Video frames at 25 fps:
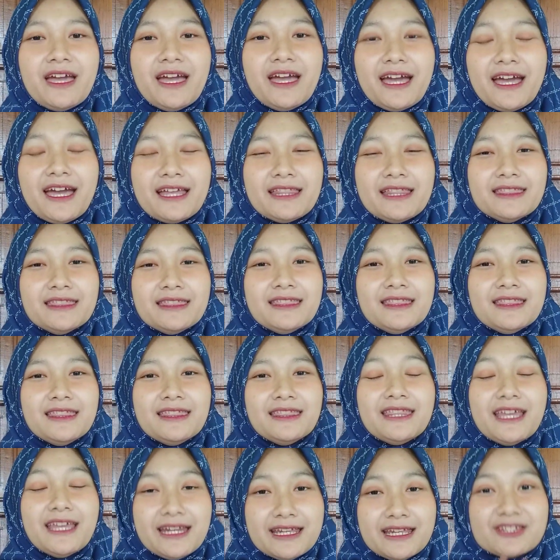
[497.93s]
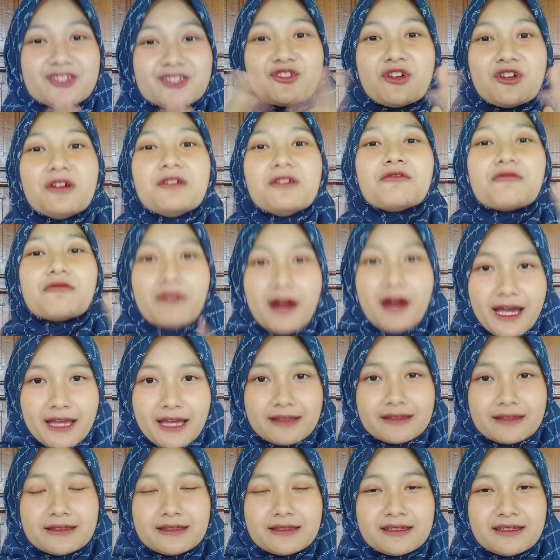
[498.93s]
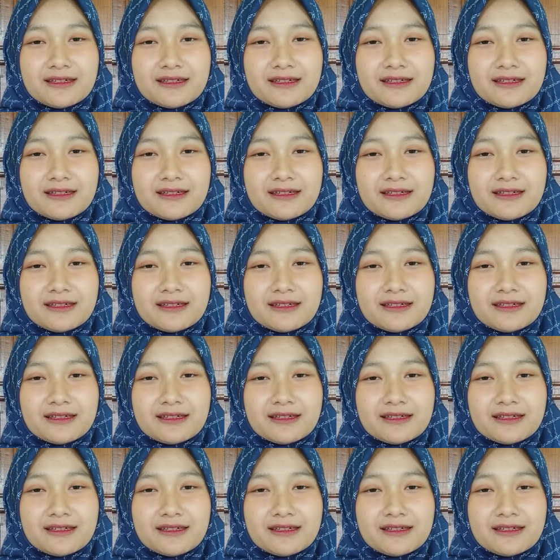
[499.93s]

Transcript: and that is not right.